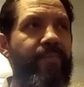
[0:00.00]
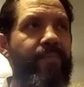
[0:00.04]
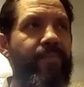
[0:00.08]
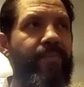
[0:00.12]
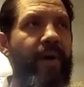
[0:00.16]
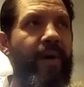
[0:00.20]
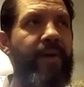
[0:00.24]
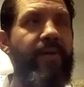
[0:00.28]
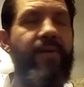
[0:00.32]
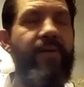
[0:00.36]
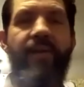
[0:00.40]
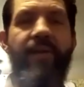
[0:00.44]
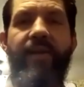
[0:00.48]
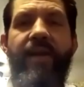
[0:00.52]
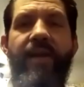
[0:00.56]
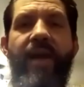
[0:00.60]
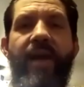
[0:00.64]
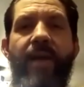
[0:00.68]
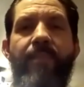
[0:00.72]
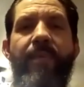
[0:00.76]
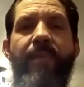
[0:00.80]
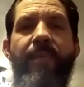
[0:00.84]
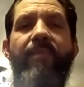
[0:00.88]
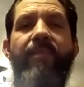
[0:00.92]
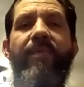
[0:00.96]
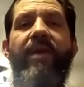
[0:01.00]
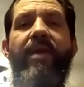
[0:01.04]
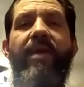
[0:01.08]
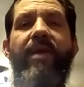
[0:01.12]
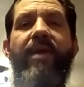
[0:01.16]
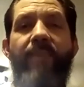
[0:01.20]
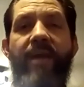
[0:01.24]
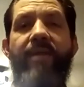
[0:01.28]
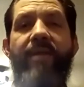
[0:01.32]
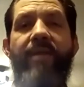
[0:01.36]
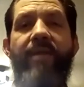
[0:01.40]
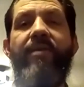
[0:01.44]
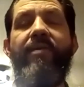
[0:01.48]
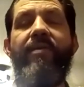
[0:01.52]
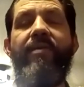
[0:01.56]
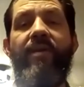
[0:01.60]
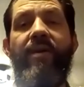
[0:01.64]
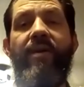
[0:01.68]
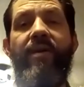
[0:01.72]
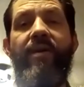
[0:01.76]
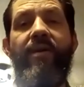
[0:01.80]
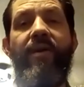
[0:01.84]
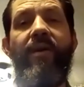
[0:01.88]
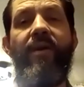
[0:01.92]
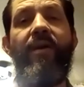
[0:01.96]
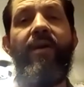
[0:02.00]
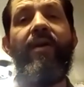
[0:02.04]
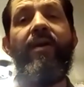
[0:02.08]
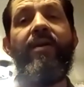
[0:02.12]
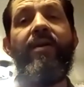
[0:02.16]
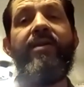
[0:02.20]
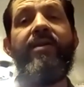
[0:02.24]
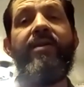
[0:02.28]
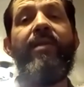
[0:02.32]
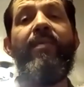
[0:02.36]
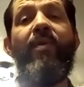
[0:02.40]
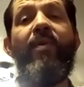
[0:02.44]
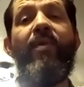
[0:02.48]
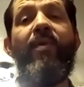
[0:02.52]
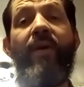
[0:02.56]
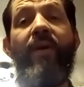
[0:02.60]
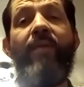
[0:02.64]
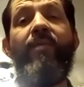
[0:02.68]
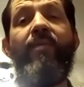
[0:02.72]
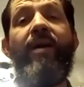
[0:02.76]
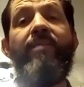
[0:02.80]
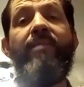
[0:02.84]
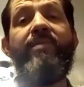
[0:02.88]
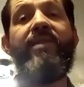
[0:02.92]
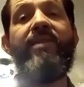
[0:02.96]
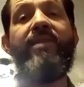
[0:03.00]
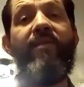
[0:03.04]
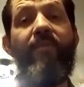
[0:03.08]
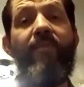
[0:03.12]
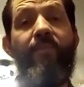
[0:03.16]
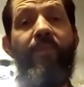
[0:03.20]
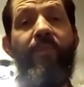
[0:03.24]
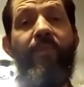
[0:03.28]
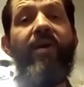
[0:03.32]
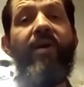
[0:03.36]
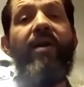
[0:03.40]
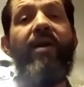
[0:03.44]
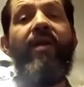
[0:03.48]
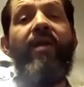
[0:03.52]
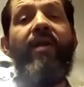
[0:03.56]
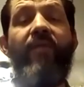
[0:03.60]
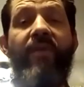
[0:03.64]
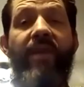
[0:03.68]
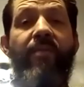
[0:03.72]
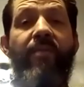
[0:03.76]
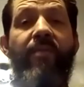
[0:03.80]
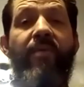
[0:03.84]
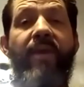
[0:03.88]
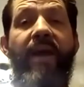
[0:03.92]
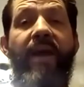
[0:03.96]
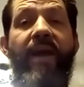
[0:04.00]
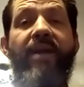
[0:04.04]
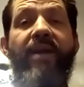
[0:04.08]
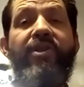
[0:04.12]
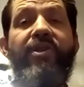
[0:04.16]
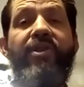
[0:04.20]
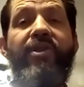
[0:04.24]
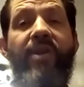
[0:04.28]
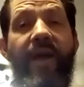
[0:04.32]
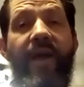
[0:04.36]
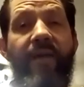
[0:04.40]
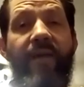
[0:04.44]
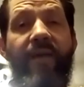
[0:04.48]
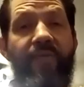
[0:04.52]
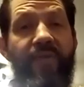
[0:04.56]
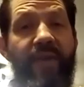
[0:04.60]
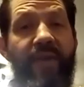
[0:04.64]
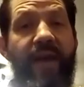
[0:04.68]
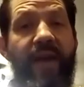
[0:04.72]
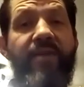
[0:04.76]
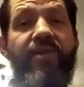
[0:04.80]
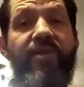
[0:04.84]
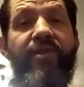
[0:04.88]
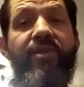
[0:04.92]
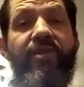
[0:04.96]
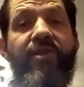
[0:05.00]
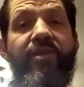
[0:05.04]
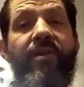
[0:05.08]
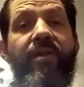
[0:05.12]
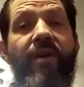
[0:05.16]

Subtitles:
know the Lenape, when they made their some of their wigwams instead of bark covering, they would actually have thatched